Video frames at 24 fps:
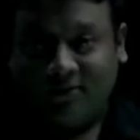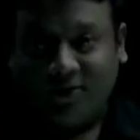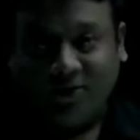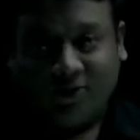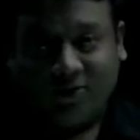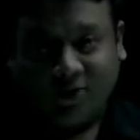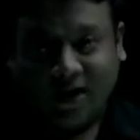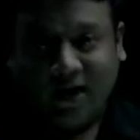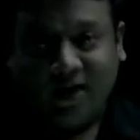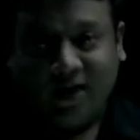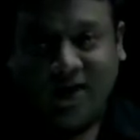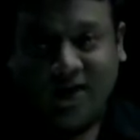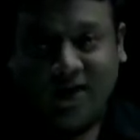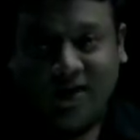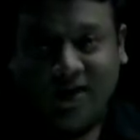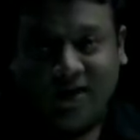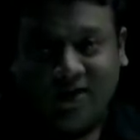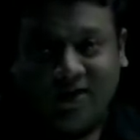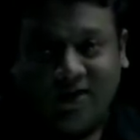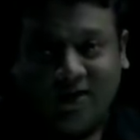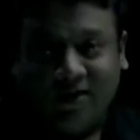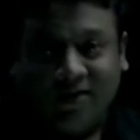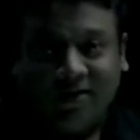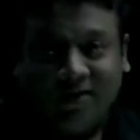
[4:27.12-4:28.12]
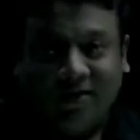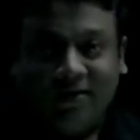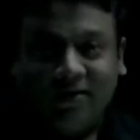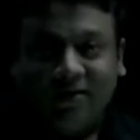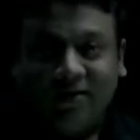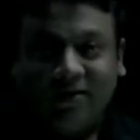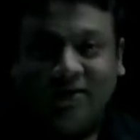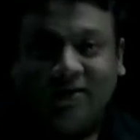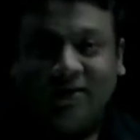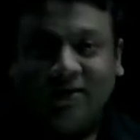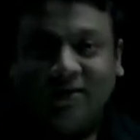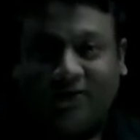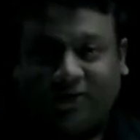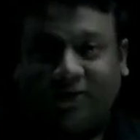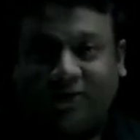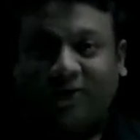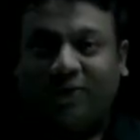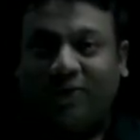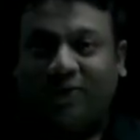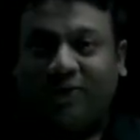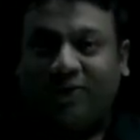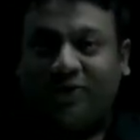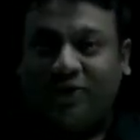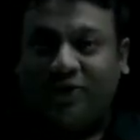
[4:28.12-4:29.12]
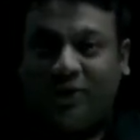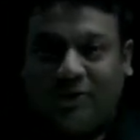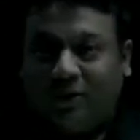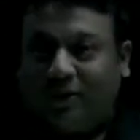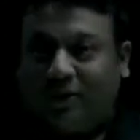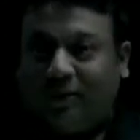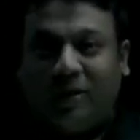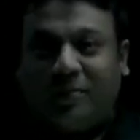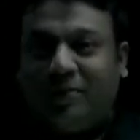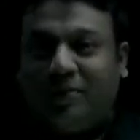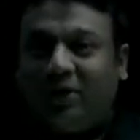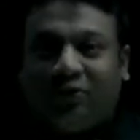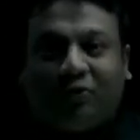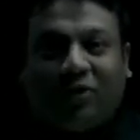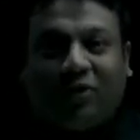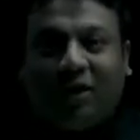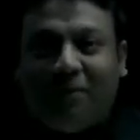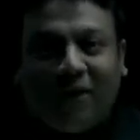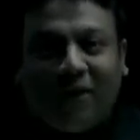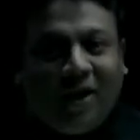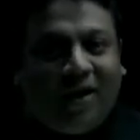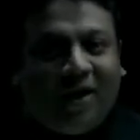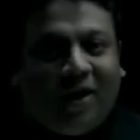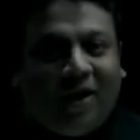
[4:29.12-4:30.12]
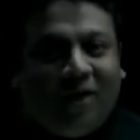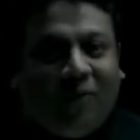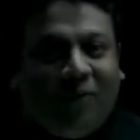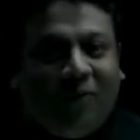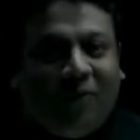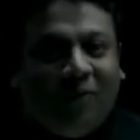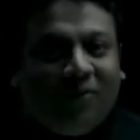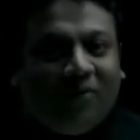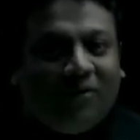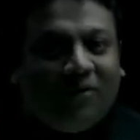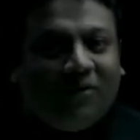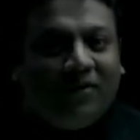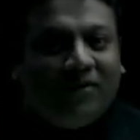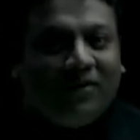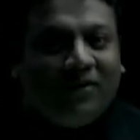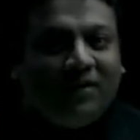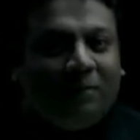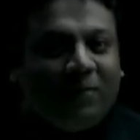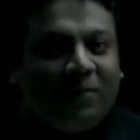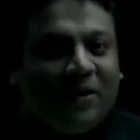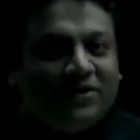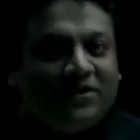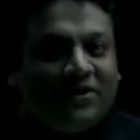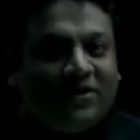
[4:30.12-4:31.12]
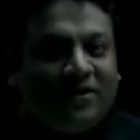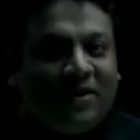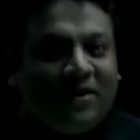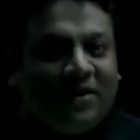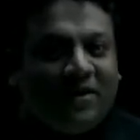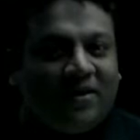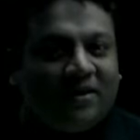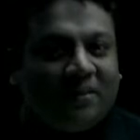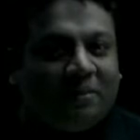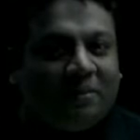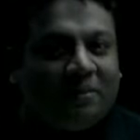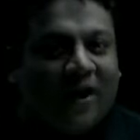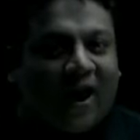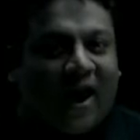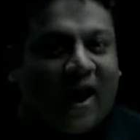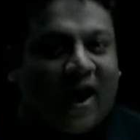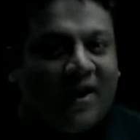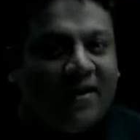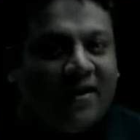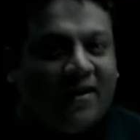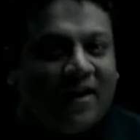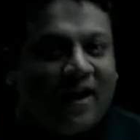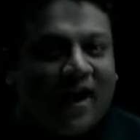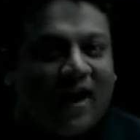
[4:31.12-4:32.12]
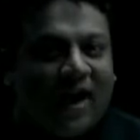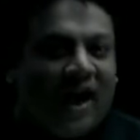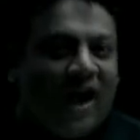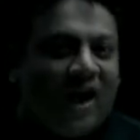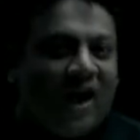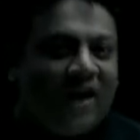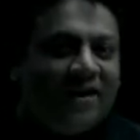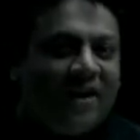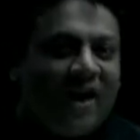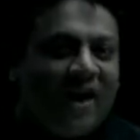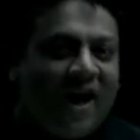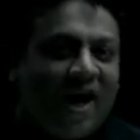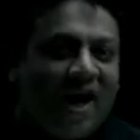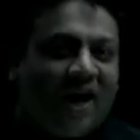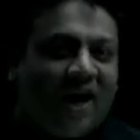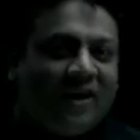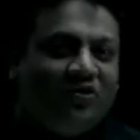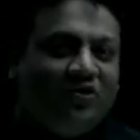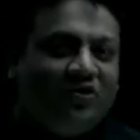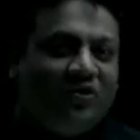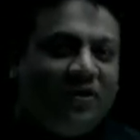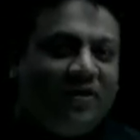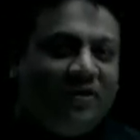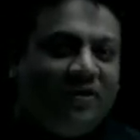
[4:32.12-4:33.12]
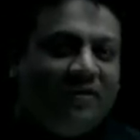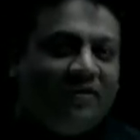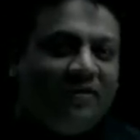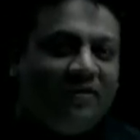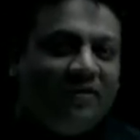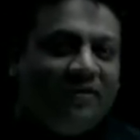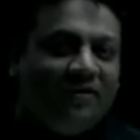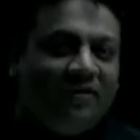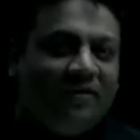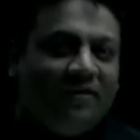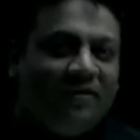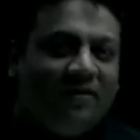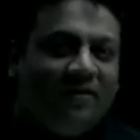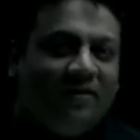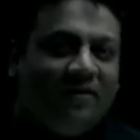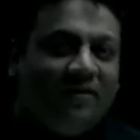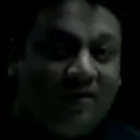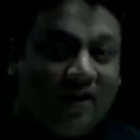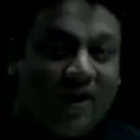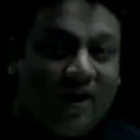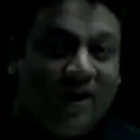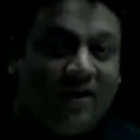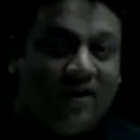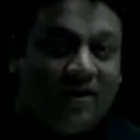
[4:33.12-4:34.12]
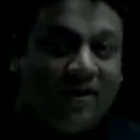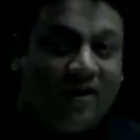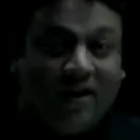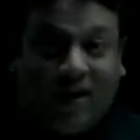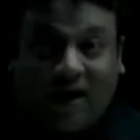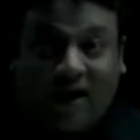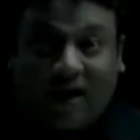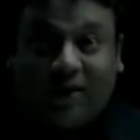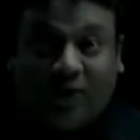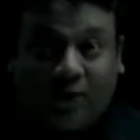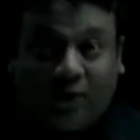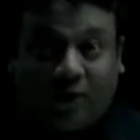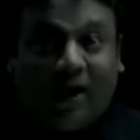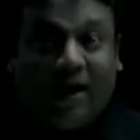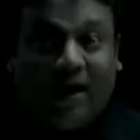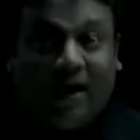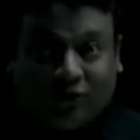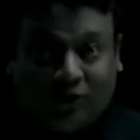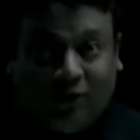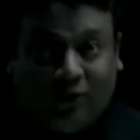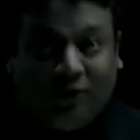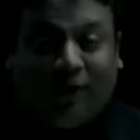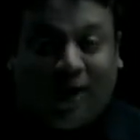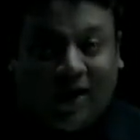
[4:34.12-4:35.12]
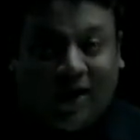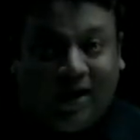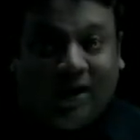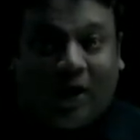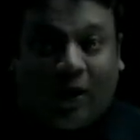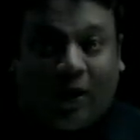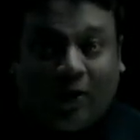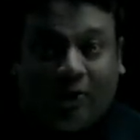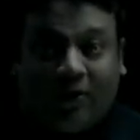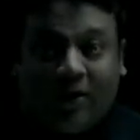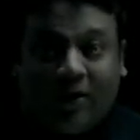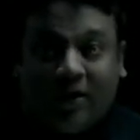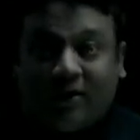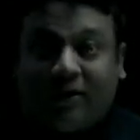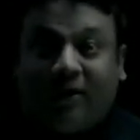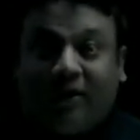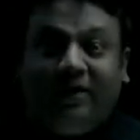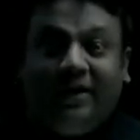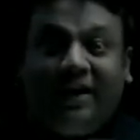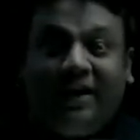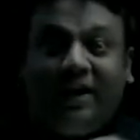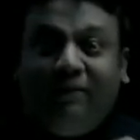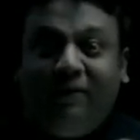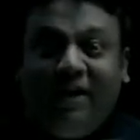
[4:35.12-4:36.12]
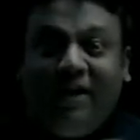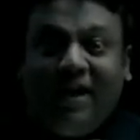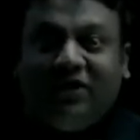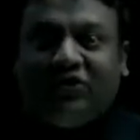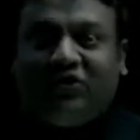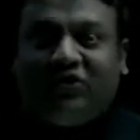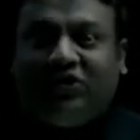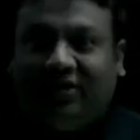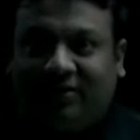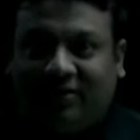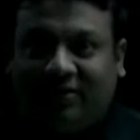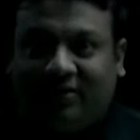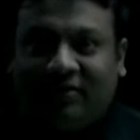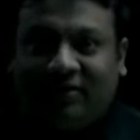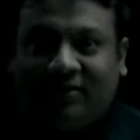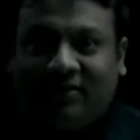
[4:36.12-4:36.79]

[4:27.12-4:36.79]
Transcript: Okay. So, you will be able to compare now the budgeted, the planned and the actuals, right? And you can actually find out the deviation.